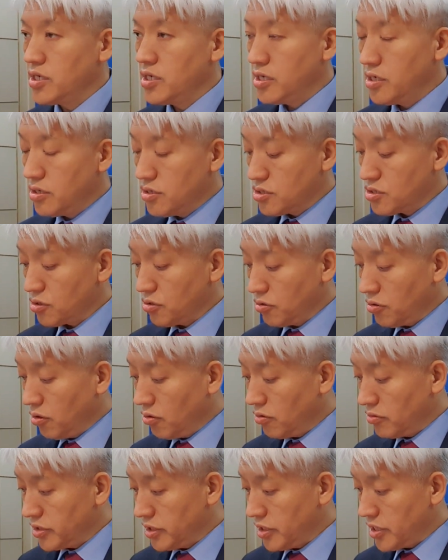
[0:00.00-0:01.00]
years
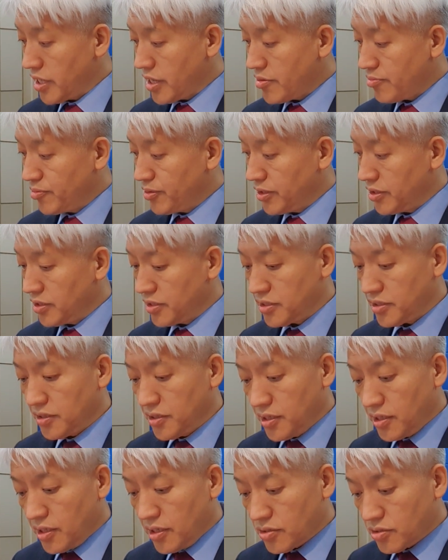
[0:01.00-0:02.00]
ago it happened.
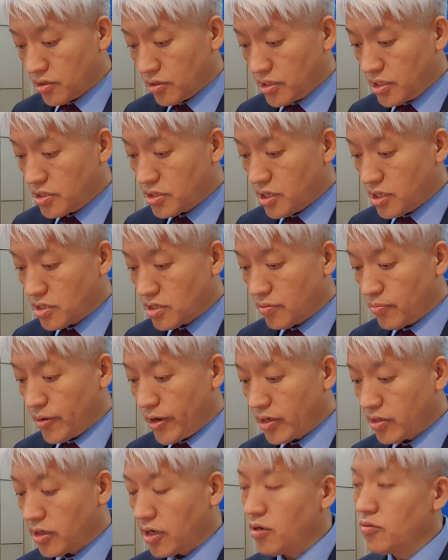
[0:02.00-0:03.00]
So this is the
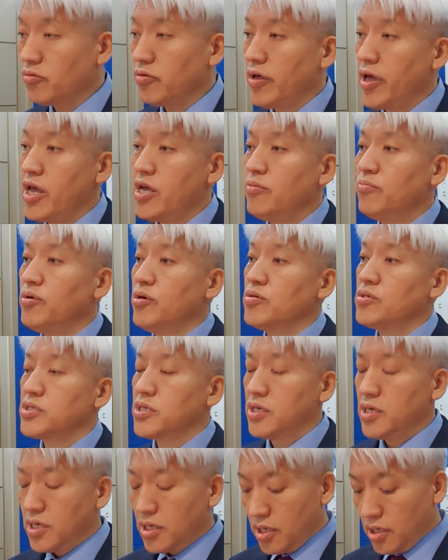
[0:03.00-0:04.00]
background of Amos.
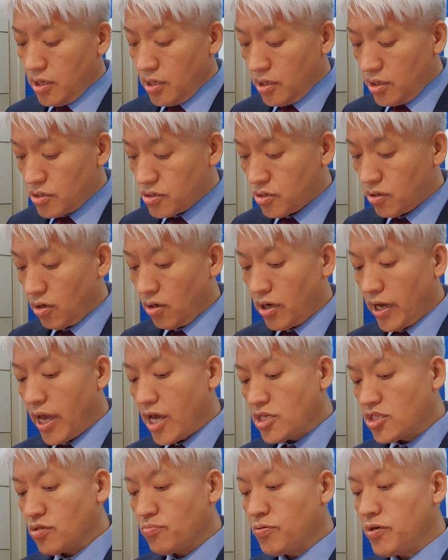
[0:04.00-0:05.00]
So
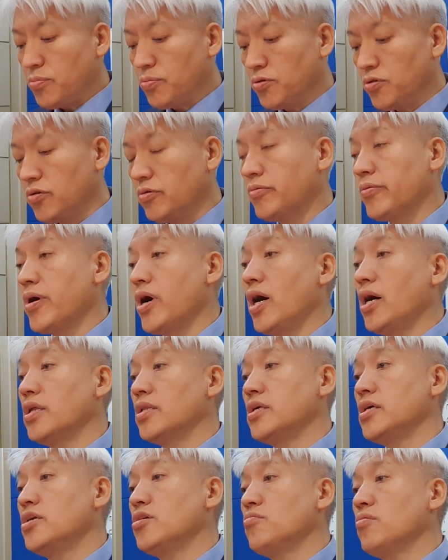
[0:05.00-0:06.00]
as a people of
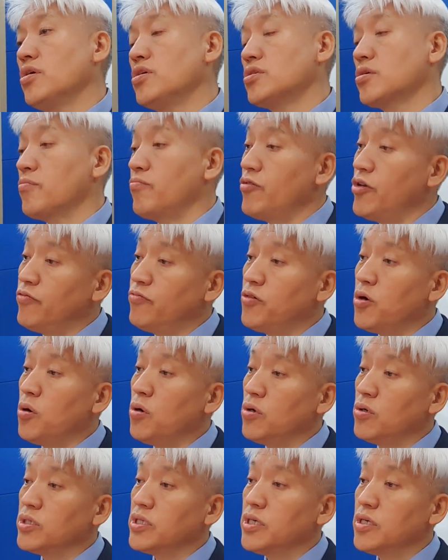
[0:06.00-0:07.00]
God, it was
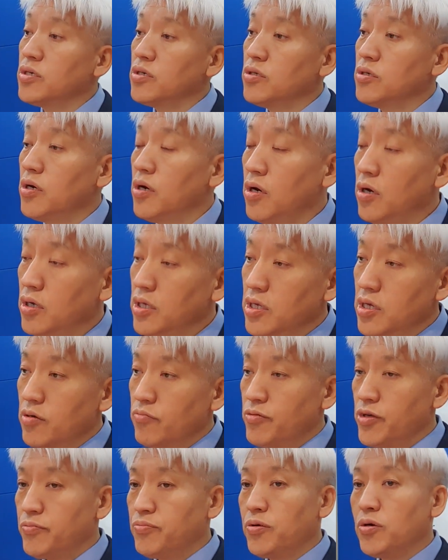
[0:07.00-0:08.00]
before the, you know,
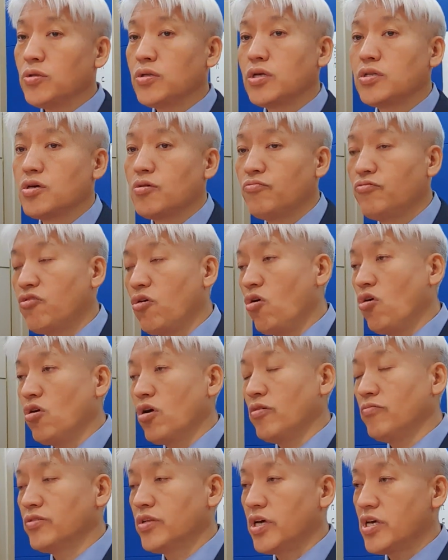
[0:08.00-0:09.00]
before the fall
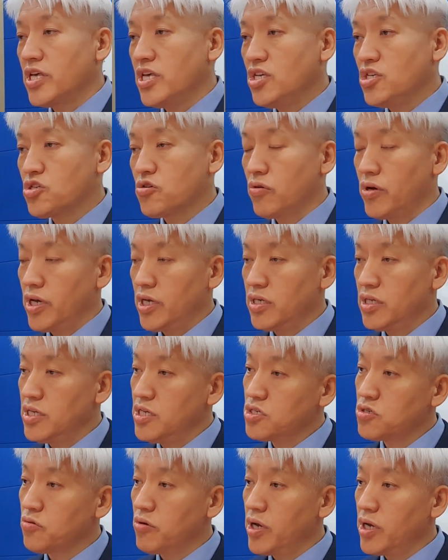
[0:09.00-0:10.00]
of the Israel.
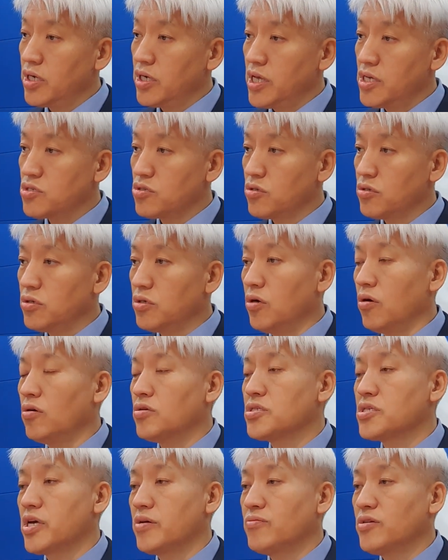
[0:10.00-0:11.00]
Israel, as you know,
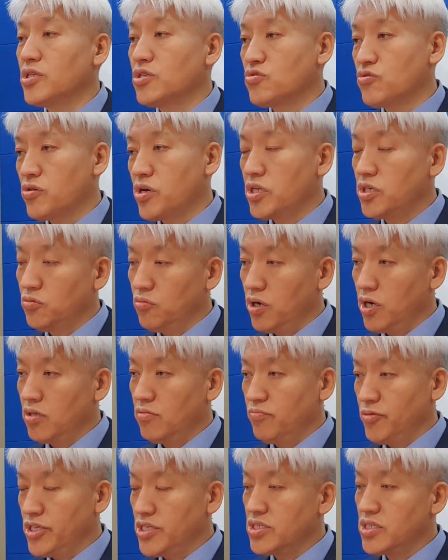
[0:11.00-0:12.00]
721
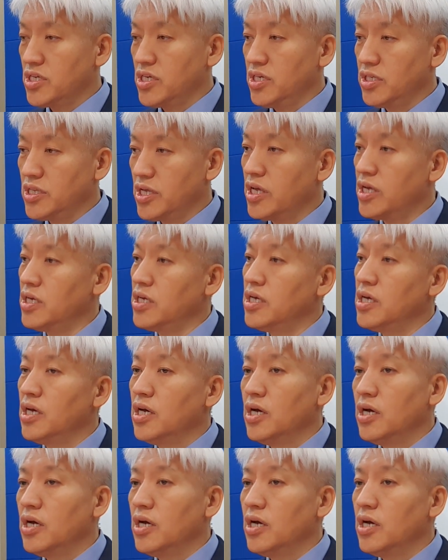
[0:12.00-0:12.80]
BC,